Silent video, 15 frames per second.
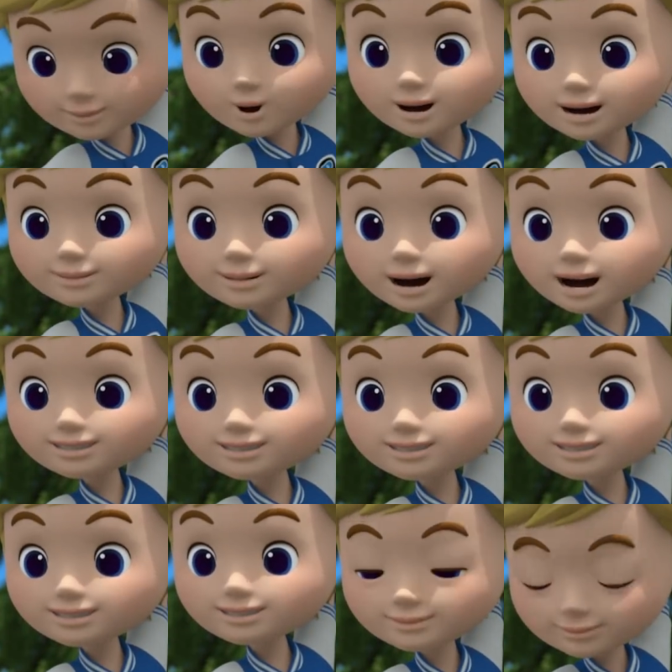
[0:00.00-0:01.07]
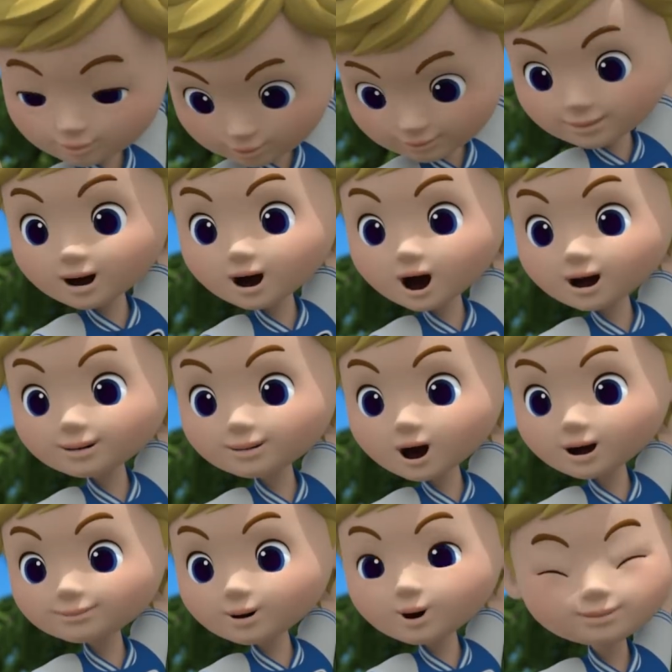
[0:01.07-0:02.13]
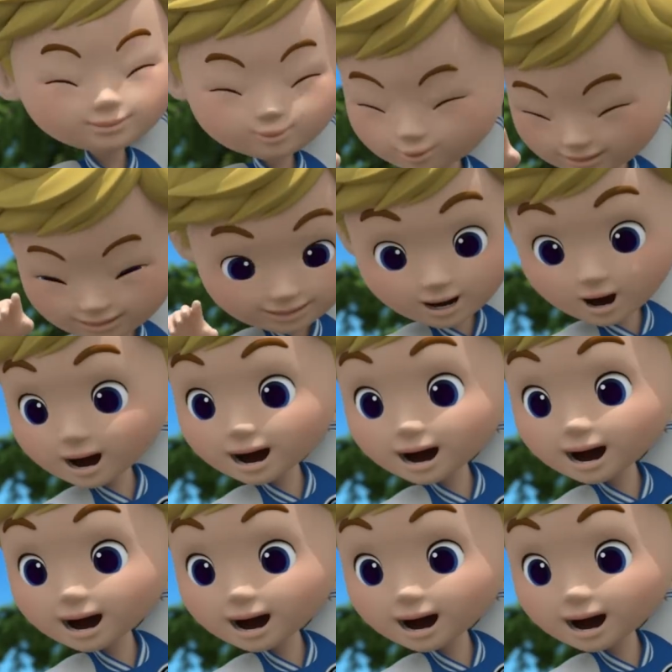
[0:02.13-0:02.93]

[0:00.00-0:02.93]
I bet it's a great prize if it's hidden way out